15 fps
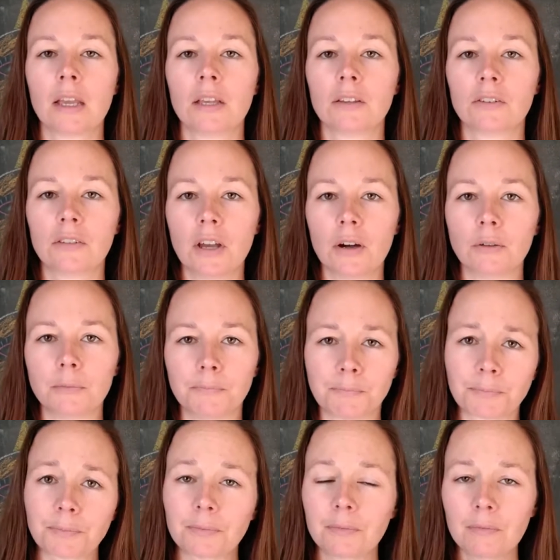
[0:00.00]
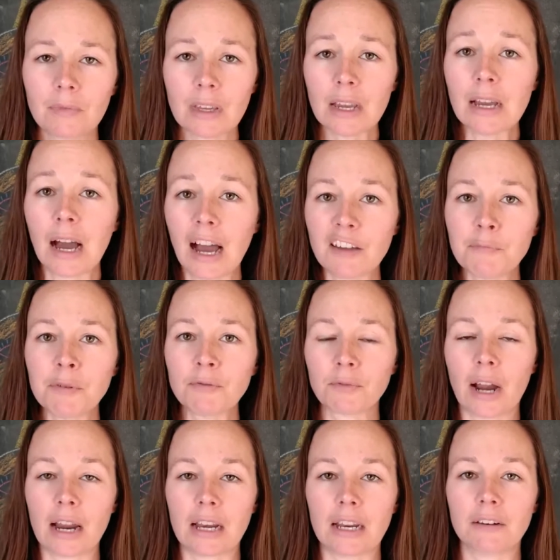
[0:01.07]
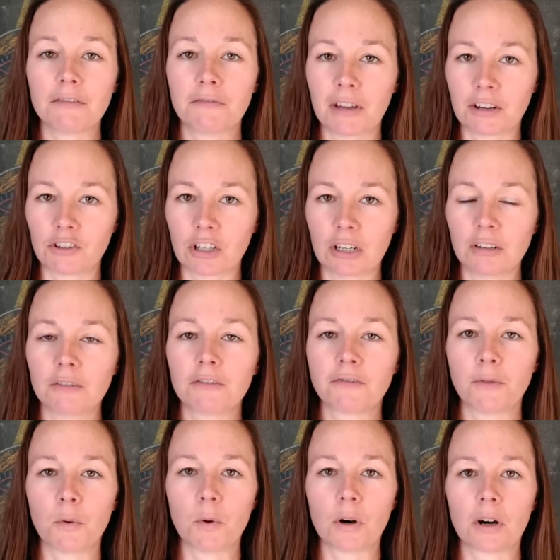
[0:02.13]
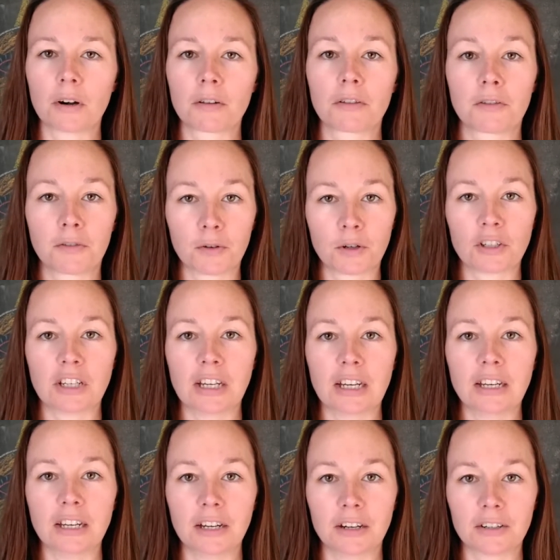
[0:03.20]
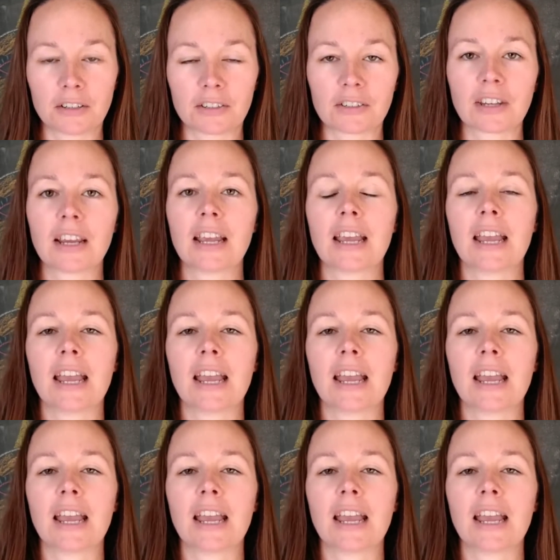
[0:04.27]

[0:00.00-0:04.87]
So I've been writing fiction for 13 years,